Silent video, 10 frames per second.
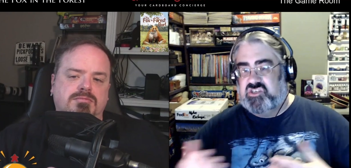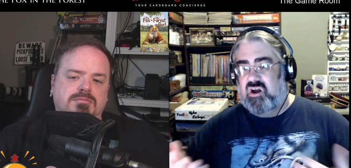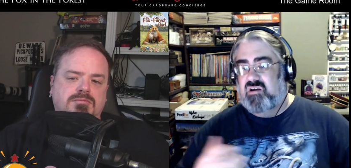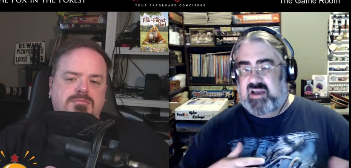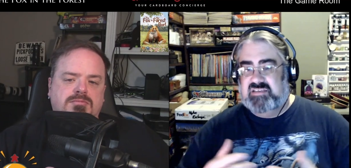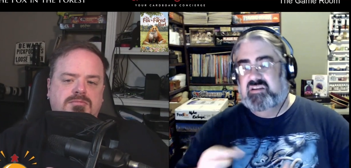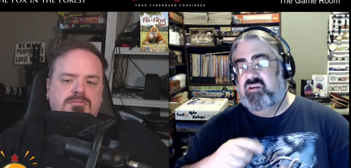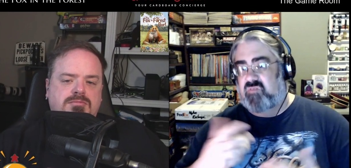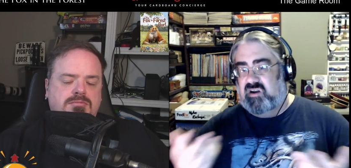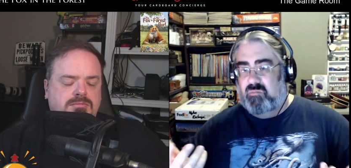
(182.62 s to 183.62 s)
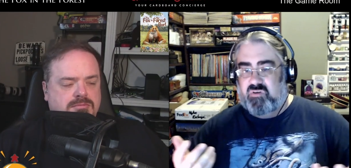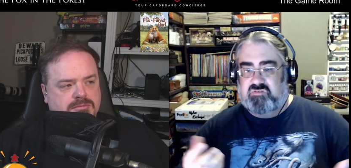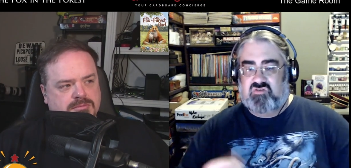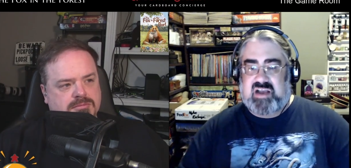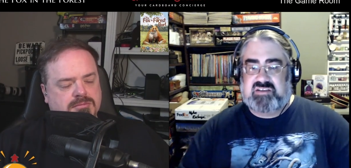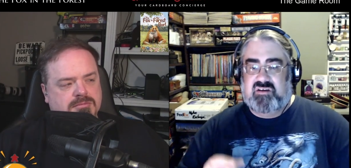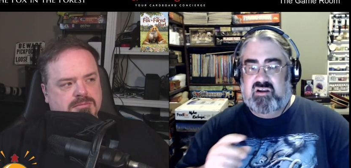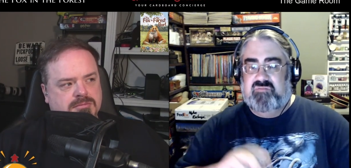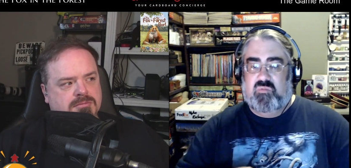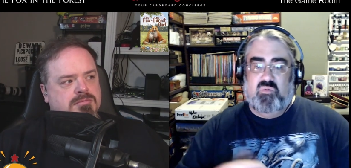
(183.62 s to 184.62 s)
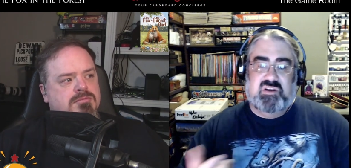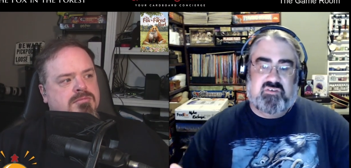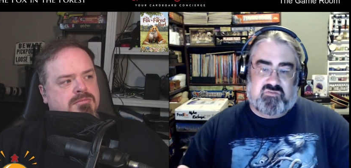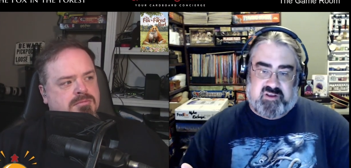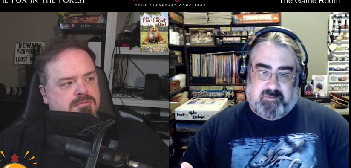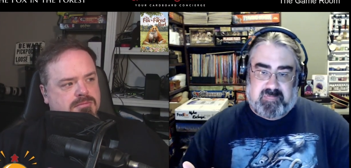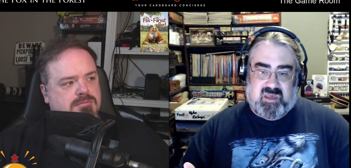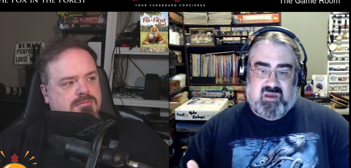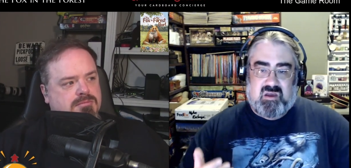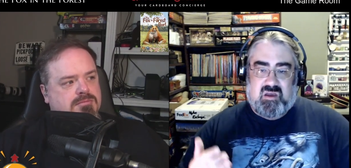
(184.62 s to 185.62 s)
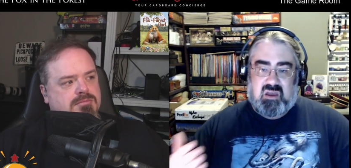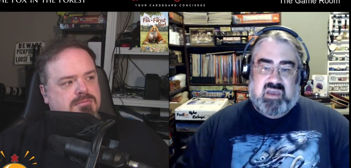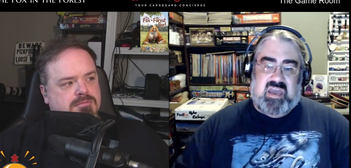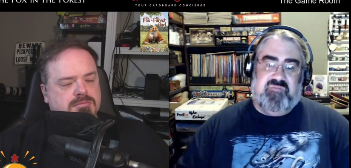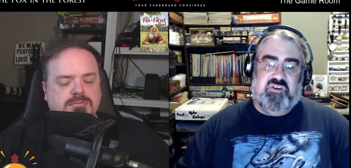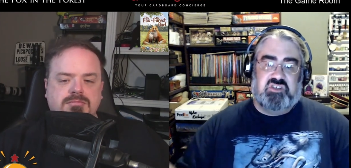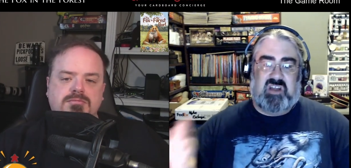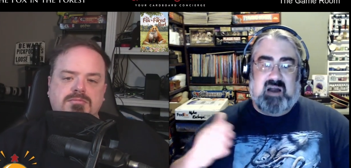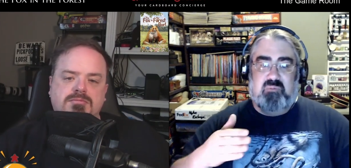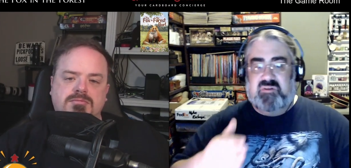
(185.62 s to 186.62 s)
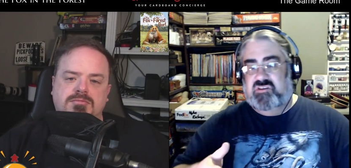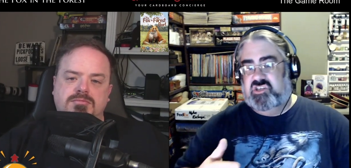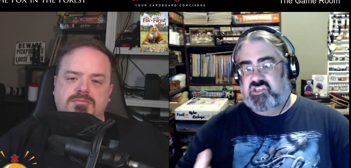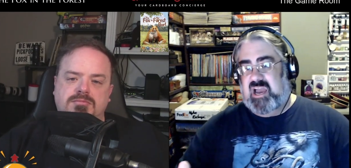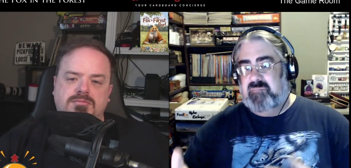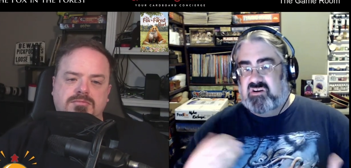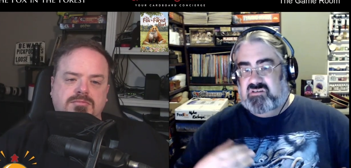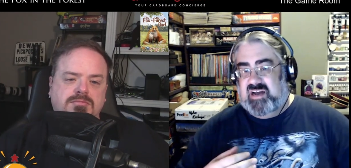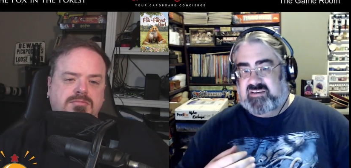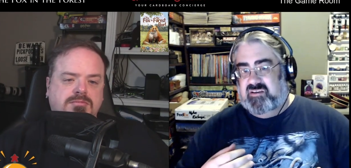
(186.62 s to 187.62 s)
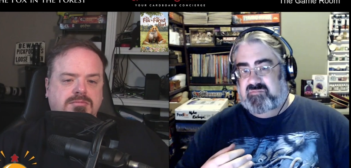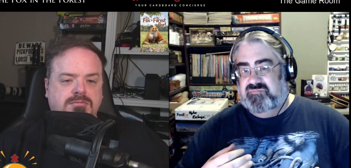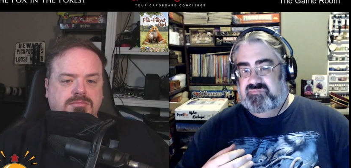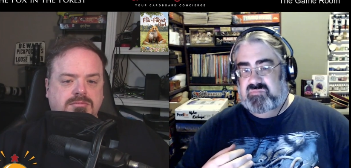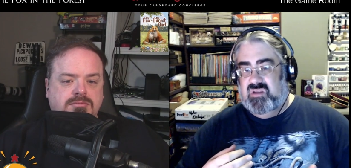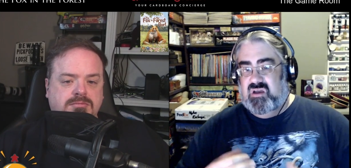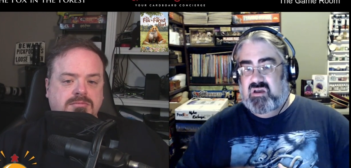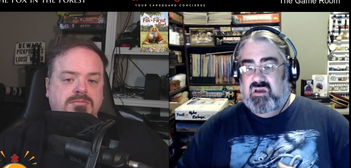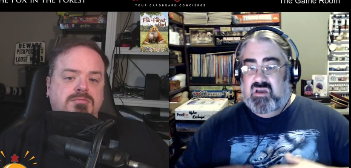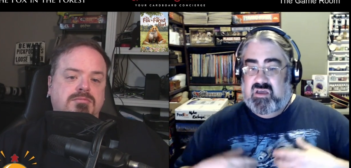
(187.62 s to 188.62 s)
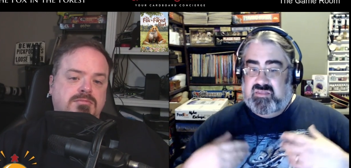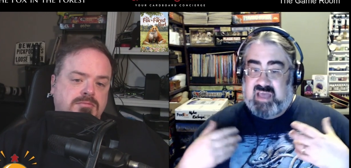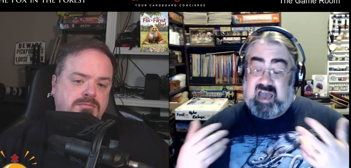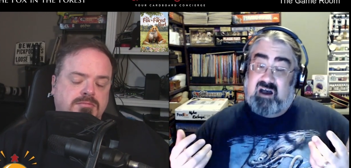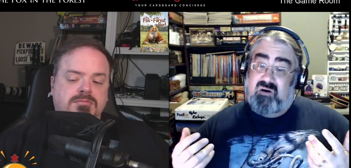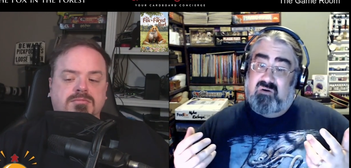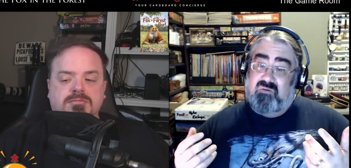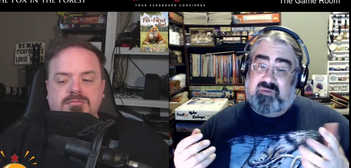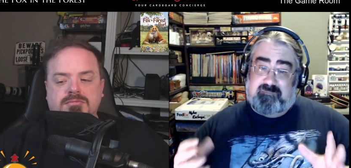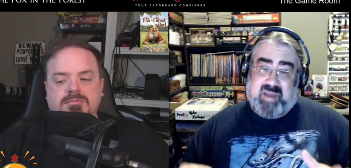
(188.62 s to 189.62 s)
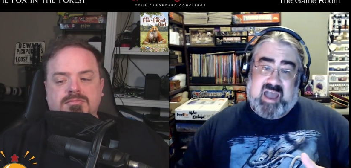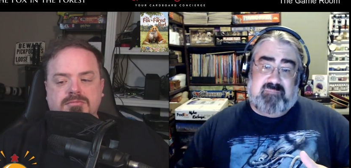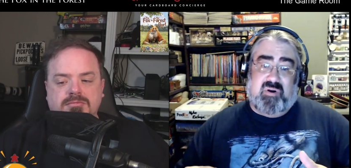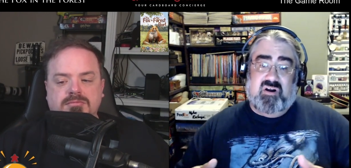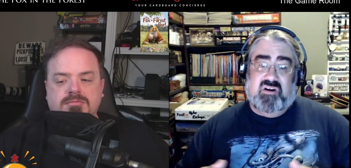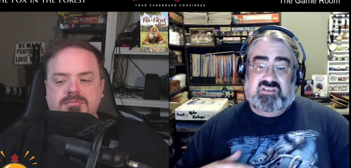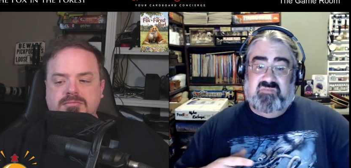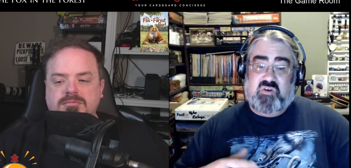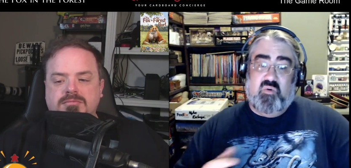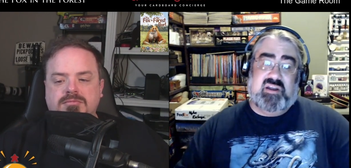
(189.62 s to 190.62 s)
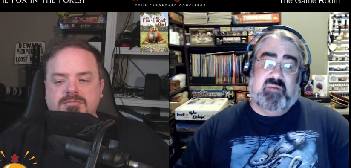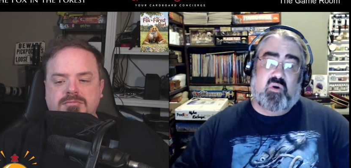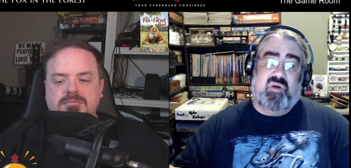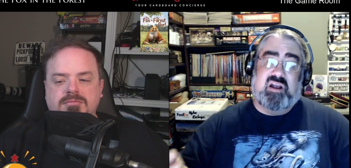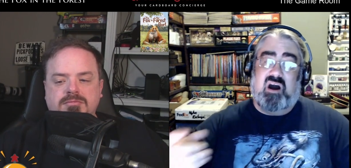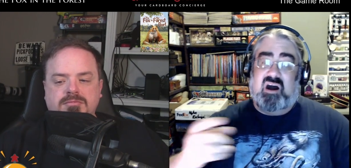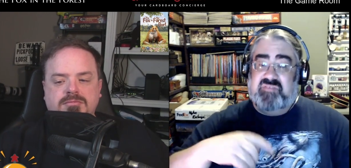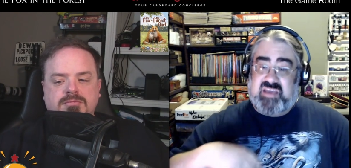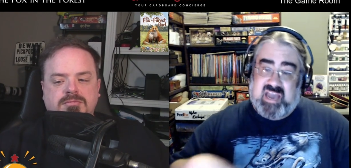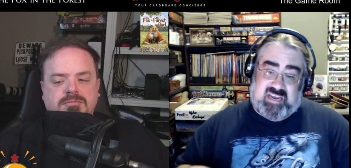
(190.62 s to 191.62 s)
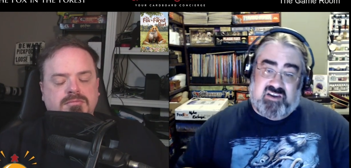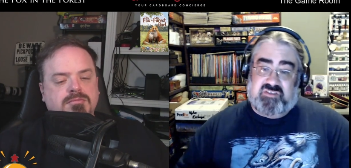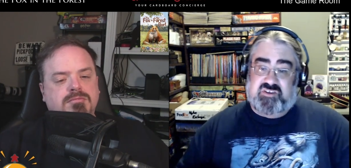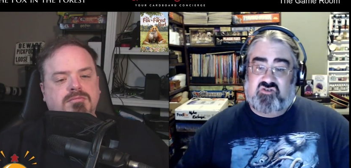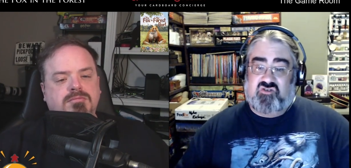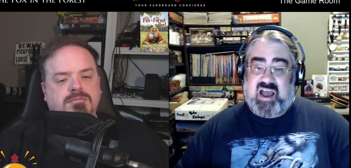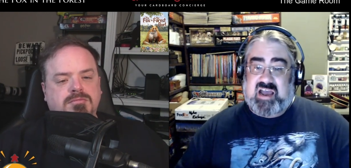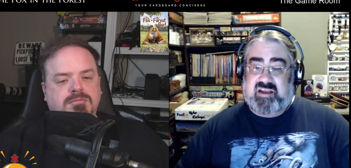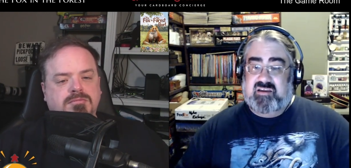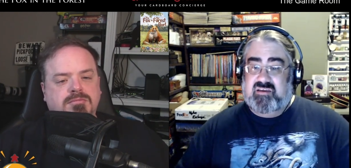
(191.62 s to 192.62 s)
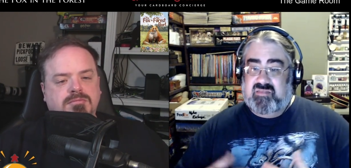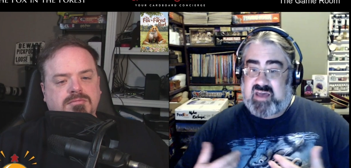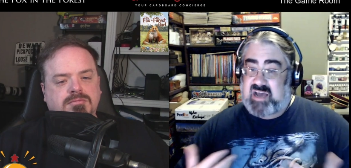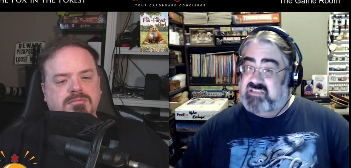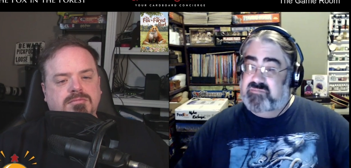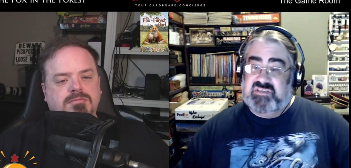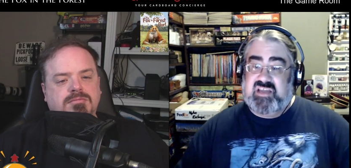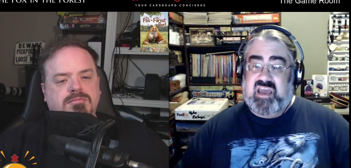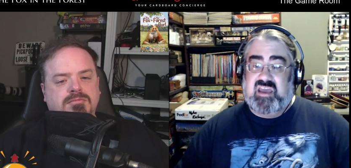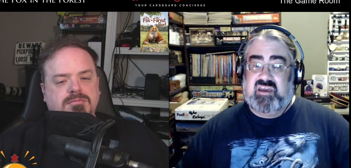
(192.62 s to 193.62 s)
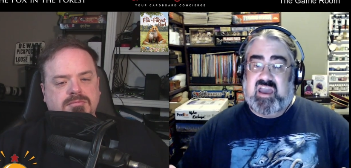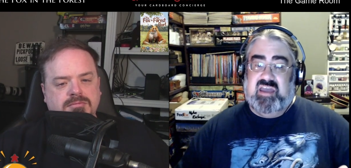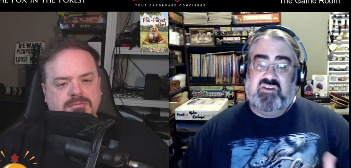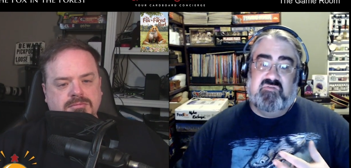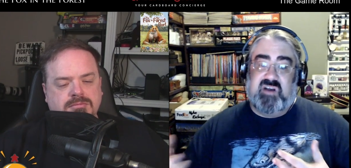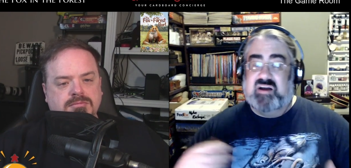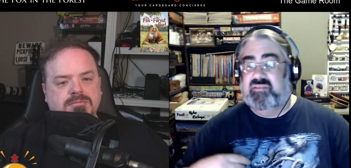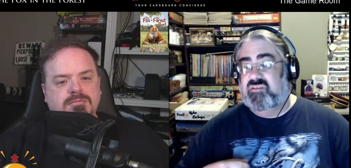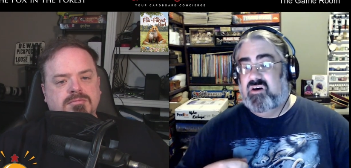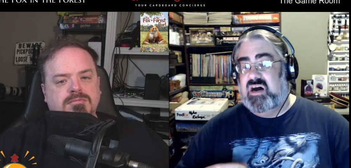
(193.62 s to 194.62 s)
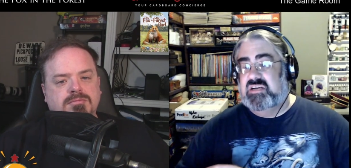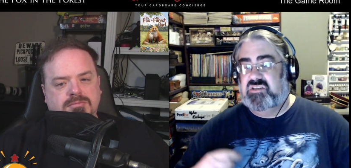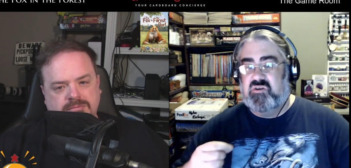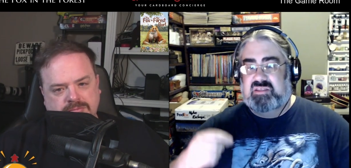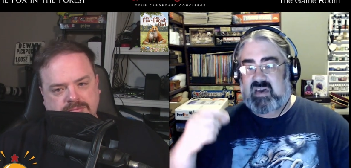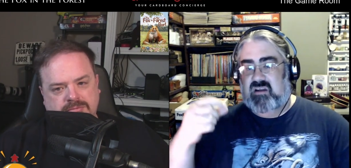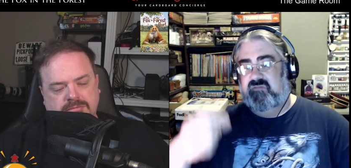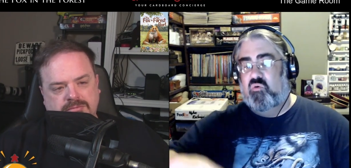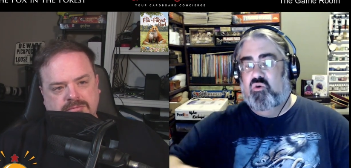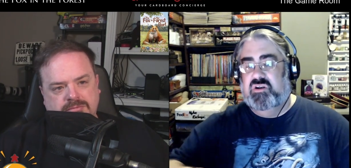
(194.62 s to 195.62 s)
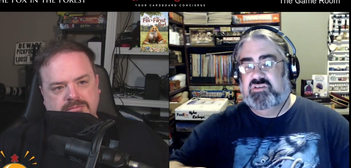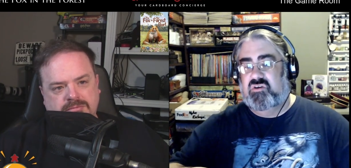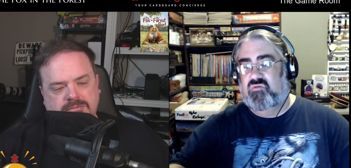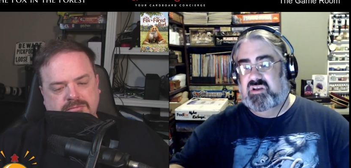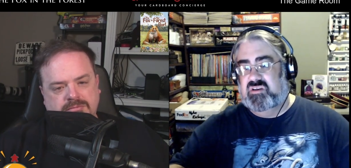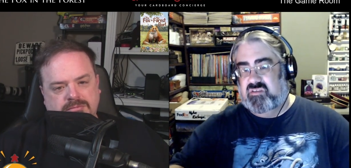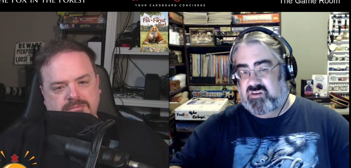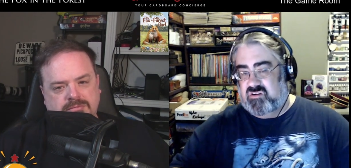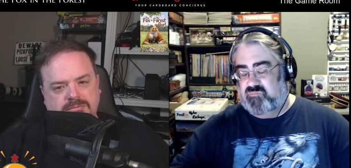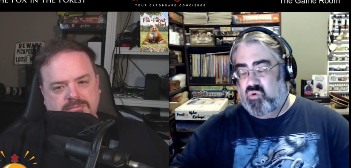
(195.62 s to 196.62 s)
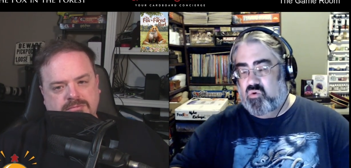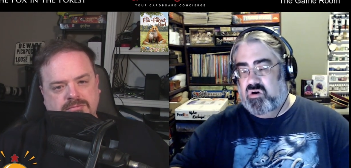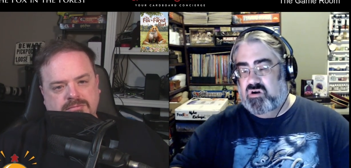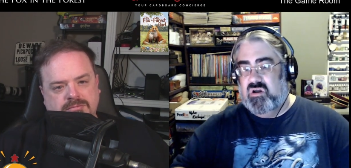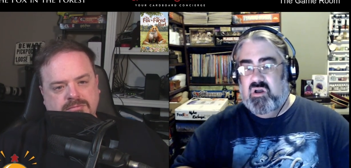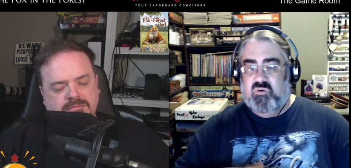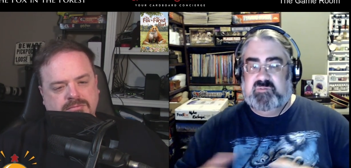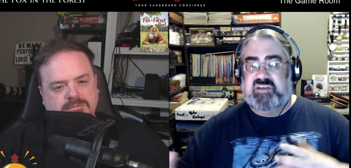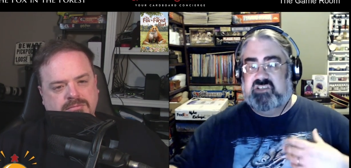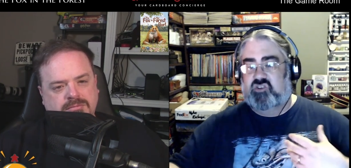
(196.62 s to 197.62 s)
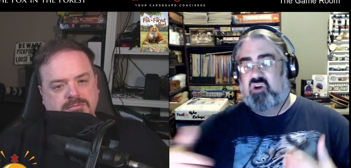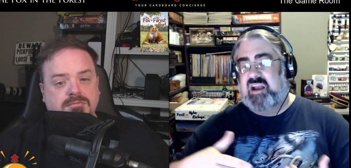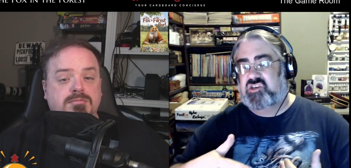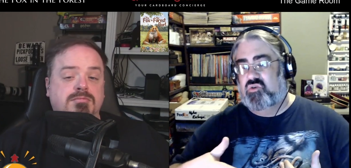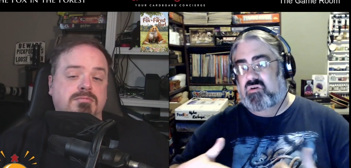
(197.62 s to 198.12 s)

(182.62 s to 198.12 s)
Speaker 1: each card has a different number of tracks on it from one to three. If you stop where there's a jam, you collect it. Now, the bad part is if you end up going off the end of the track, that's a mistake, and you've gotten lost, and you add that a forest token to the board, which makes the track